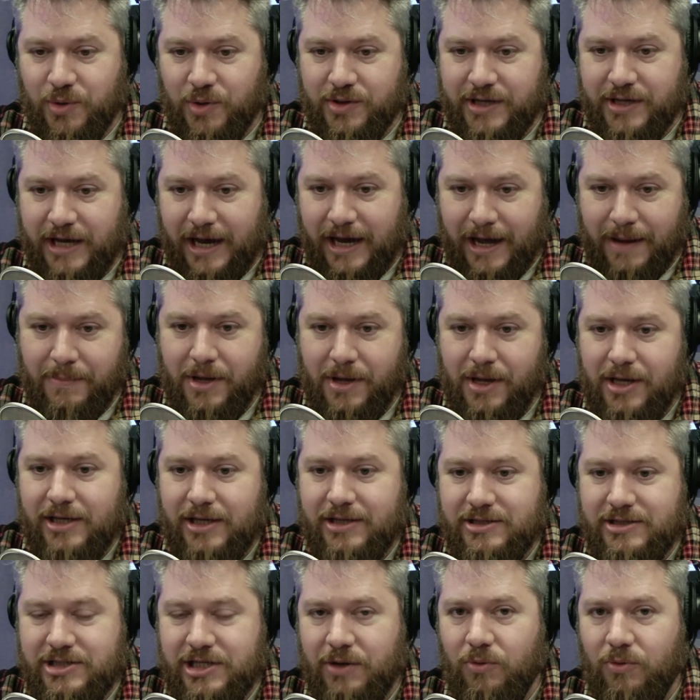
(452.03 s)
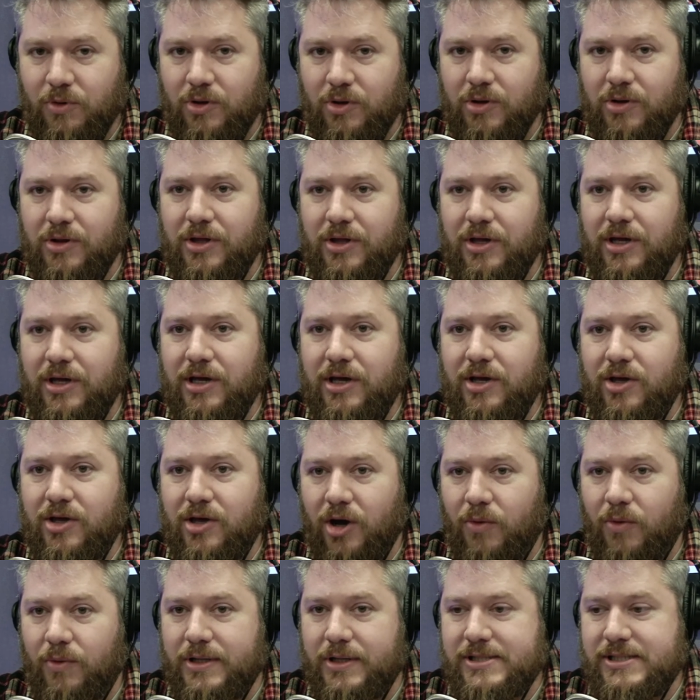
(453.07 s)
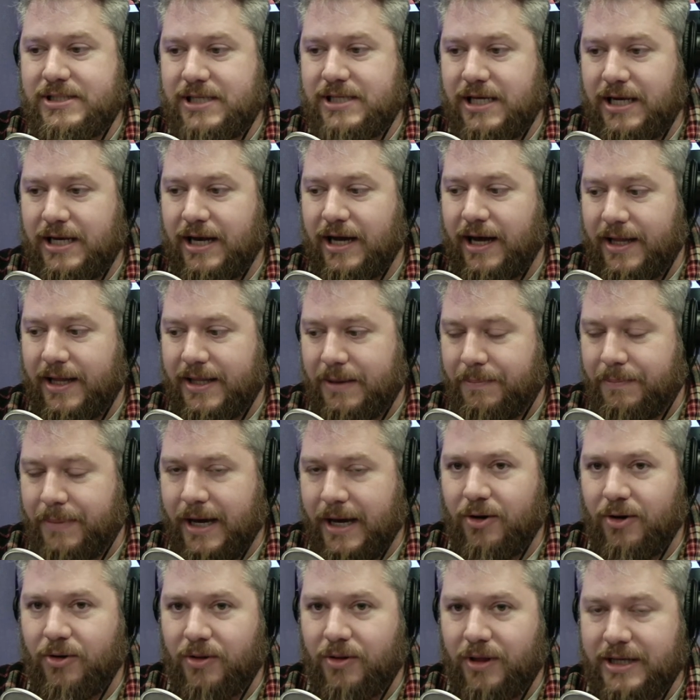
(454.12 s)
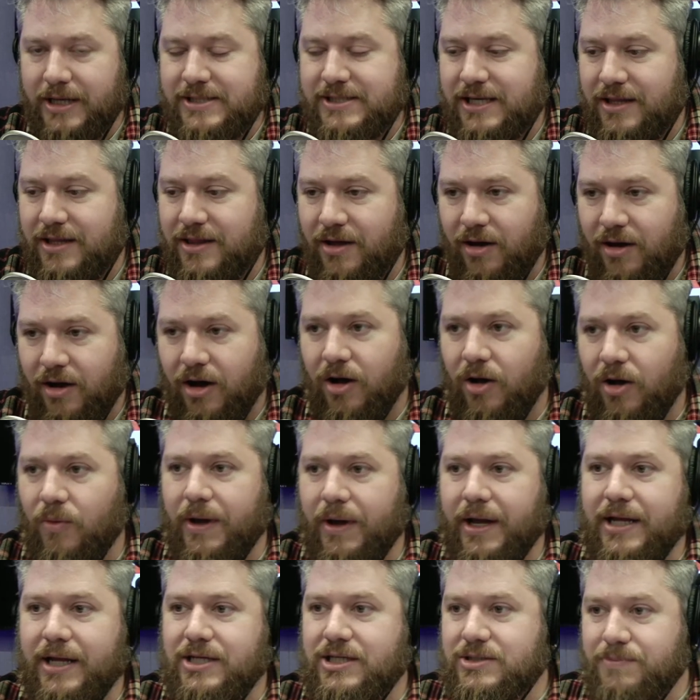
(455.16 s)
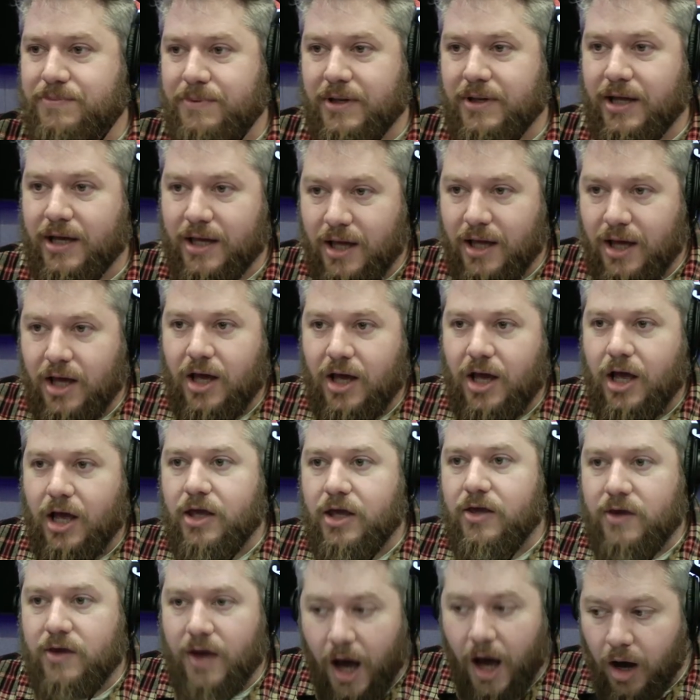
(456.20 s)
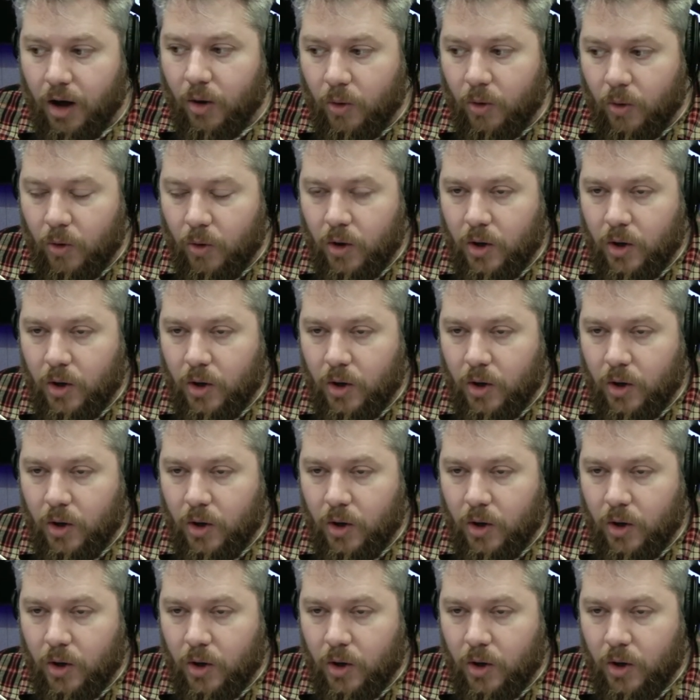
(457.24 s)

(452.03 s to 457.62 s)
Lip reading: Time, she will go and sit on the bed or like sit in the hallway and just be like, yo,